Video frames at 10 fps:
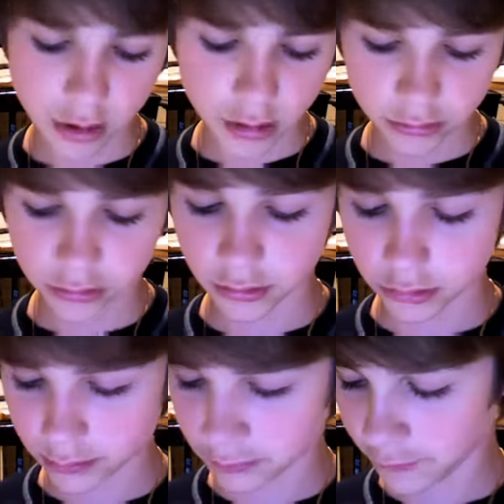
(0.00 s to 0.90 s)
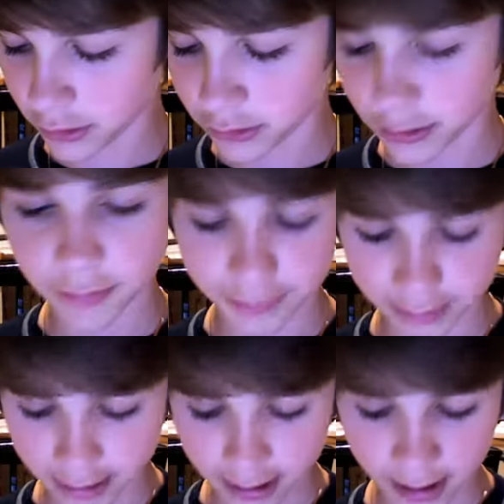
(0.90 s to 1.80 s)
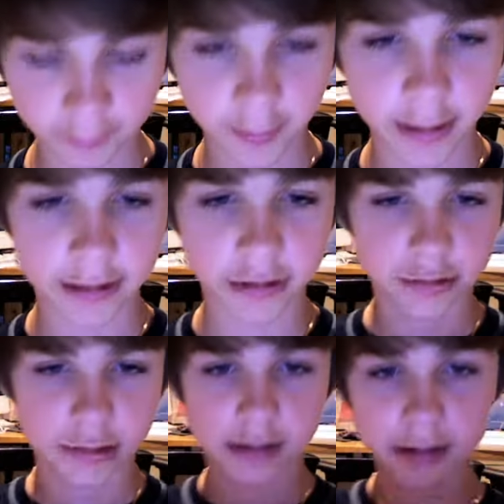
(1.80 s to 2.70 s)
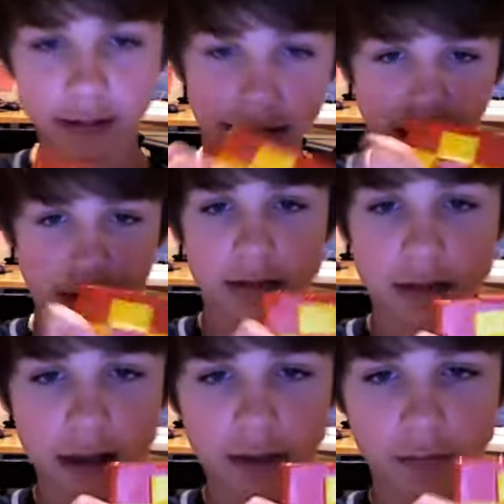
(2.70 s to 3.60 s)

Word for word: So, um, first off, I finished this. It's a